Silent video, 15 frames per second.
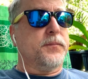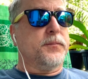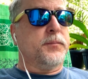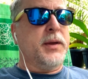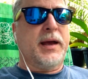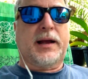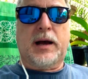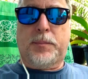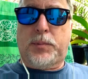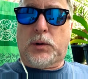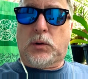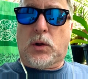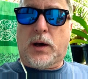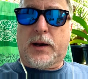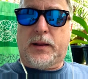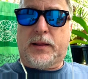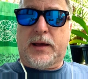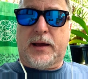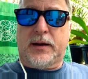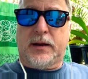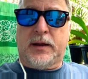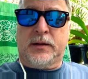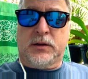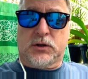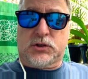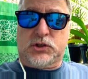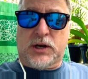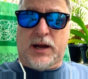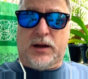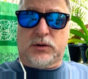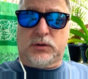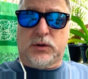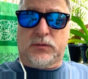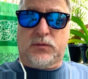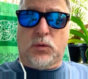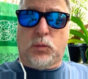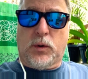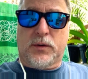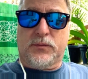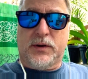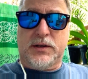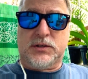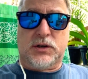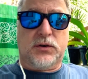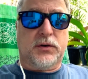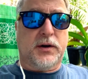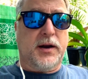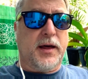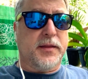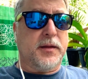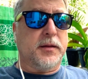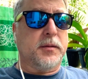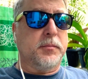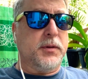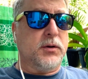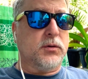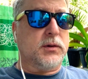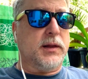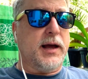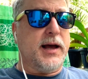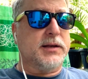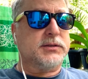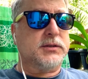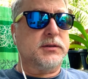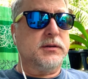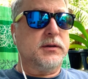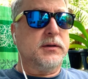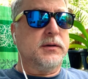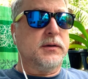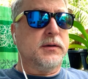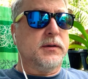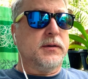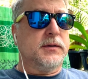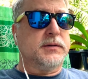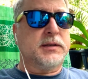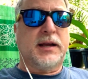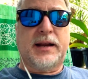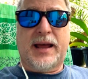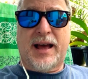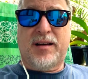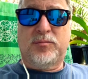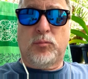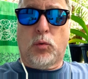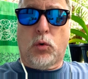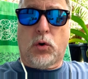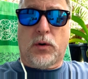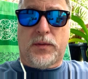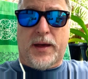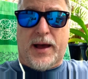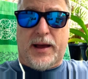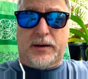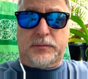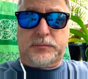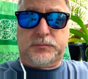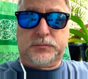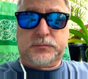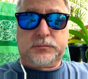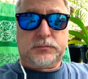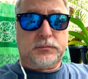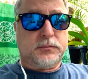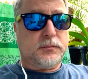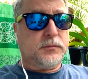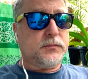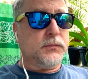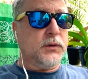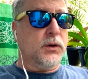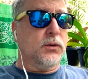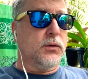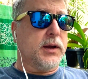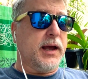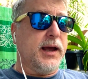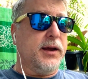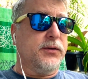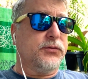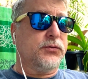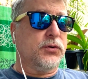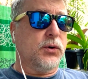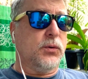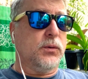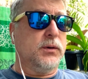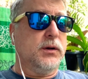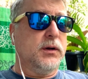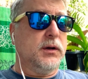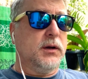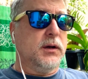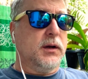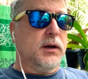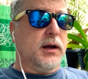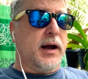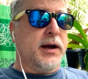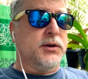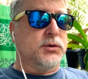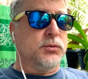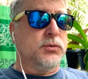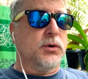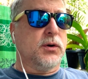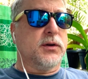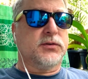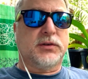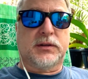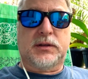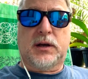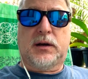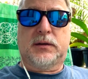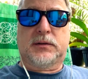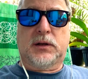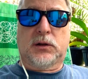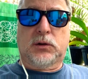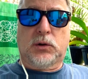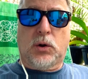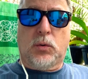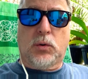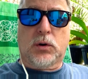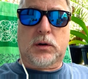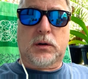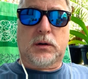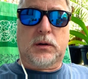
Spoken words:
pick up a lot of that in their childhood for one reason or another. The middle class tend to have more of that. Okay, so I do notice that the lower